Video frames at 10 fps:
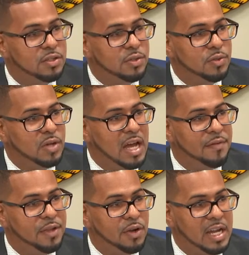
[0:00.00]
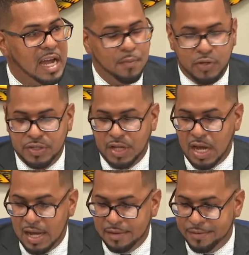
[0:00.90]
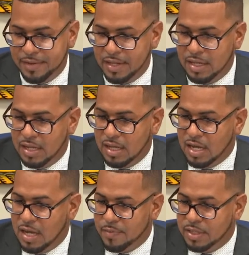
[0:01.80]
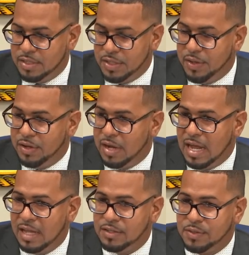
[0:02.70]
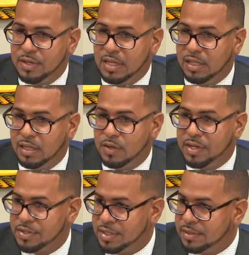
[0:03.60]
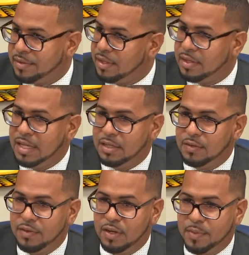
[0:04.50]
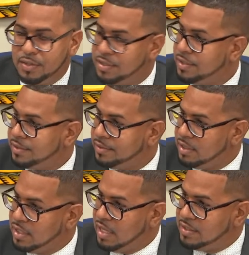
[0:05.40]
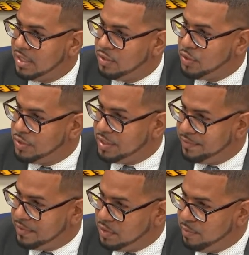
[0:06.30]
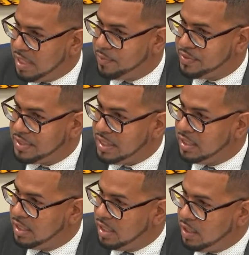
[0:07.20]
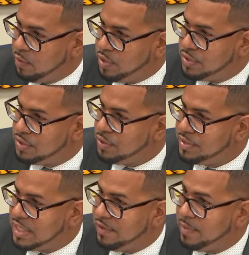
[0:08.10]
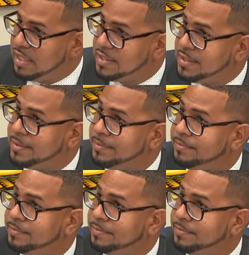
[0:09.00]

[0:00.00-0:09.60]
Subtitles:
to have their cameras off until they're answering a question. Thank you very much. Senator Joseph, you may proceed with your 7 minutes.